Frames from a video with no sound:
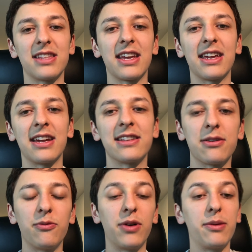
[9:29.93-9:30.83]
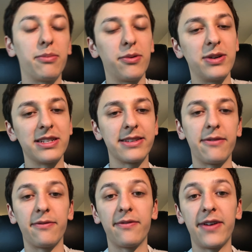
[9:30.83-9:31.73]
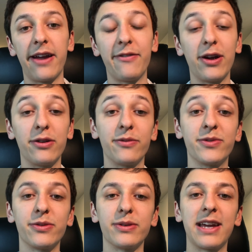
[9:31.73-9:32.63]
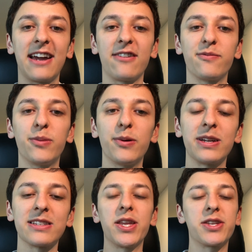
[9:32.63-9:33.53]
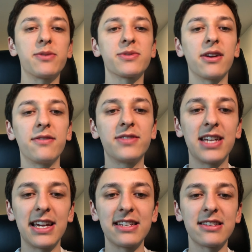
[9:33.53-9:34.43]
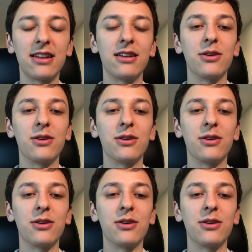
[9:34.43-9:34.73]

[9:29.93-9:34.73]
they get 1.75 out of 2.5 points. In terms of taste and